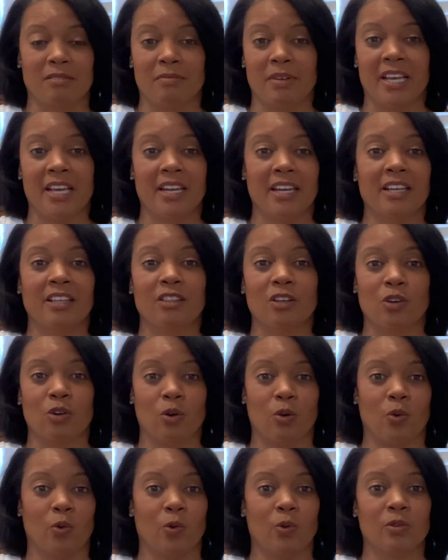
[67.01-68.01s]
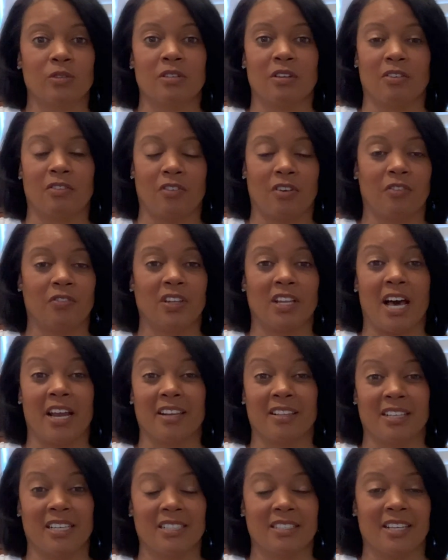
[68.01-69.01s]
hitting the goals of a lot
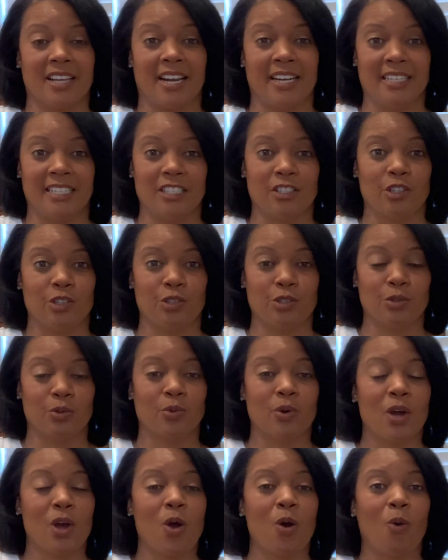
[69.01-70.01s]
of things that I need to do.